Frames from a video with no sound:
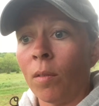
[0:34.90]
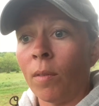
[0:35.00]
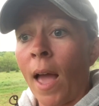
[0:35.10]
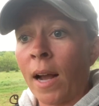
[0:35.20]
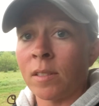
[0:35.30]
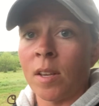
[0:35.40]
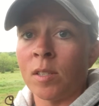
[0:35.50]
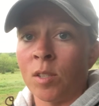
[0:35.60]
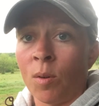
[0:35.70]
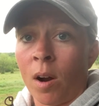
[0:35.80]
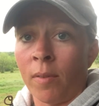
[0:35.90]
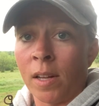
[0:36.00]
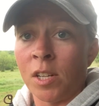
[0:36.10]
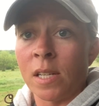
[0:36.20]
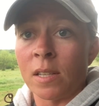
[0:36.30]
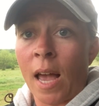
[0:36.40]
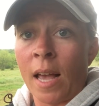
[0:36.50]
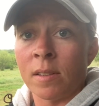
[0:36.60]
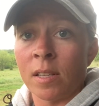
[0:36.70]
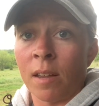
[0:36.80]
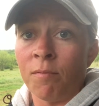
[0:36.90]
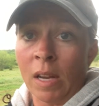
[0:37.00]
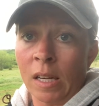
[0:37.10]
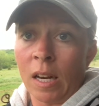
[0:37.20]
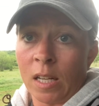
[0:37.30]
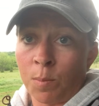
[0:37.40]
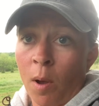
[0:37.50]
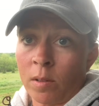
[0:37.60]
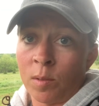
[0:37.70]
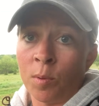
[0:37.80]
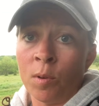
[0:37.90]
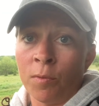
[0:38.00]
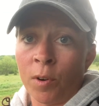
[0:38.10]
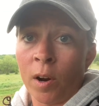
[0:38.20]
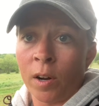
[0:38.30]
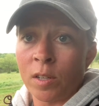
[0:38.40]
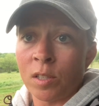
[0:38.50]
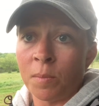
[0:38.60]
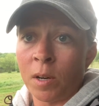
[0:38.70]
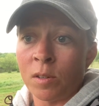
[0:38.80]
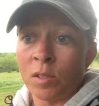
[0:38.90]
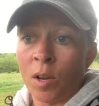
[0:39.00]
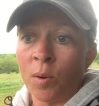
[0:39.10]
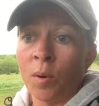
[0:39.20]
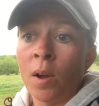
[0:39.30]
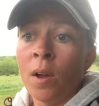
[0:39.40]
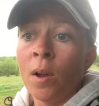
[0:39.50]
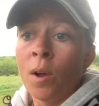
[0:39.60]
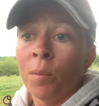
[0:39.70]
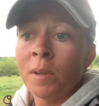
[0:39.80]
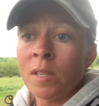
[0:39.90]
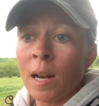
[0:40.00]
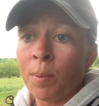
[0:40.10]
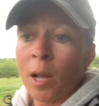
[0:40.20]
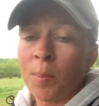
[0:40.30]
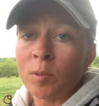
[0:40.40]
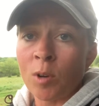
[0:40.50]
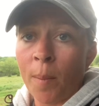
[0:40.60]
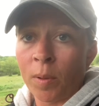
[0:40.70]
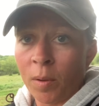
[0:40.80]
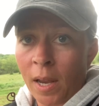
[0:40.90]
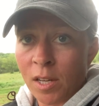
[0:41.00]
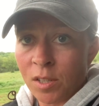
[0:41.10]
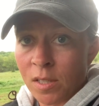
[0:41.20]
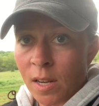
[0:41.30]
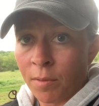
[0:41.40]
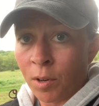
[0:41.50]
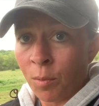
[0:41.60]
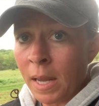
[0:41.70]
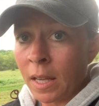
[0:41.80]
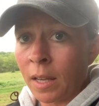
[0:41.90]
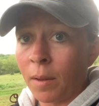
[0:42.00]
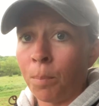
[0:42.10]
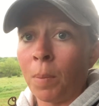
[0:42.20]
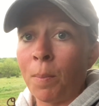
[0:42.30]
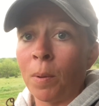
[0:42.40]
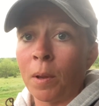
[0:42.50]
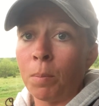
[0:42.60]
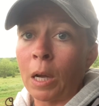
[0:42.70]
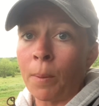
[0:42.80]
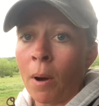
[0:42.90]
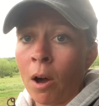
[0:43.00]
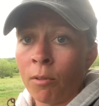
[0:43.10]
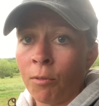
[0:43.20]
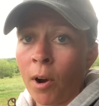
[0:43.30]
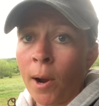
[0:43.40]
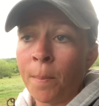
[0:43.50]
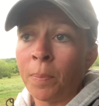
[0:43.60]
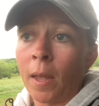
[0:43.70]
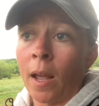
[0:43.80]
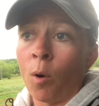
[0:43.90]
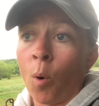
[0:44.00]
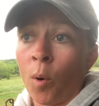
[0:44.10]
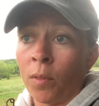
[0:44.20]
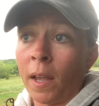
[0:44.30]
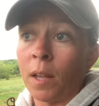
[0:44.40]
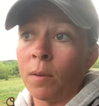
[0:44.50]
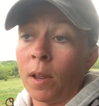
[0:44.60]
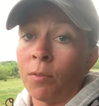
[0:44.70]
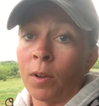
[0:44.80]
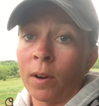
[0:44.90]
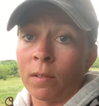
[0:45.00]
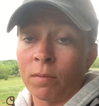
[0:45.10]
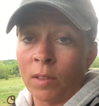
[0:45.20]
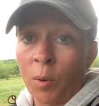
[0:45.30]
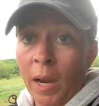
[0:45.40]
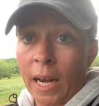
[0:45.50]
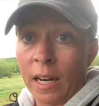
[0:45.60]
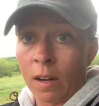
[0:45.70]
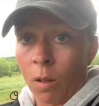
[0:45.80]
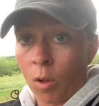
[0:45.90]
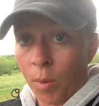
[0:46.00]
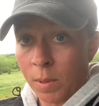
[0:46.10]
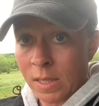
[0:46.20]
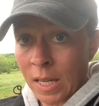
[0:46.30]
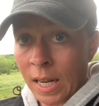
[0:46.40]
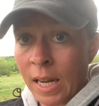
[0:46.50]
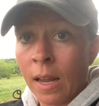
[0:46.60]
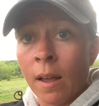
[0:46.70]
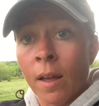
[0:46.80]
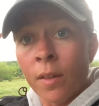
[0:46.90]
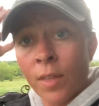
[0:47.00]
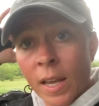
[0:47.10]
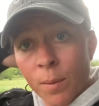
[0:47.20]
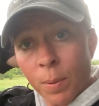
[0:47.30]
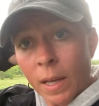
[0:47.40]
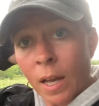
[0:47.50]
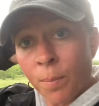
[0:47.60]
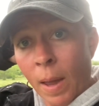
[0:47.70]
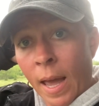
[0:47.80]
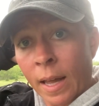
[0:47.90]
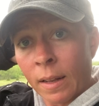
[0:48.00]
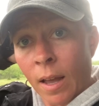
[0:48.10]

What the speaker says: access to our veggies as convenient as possible for our customers. So we set up a couple drop locations every week. People can pick up on farm, or they can, if they're located in Oklahoma City, they can pick up at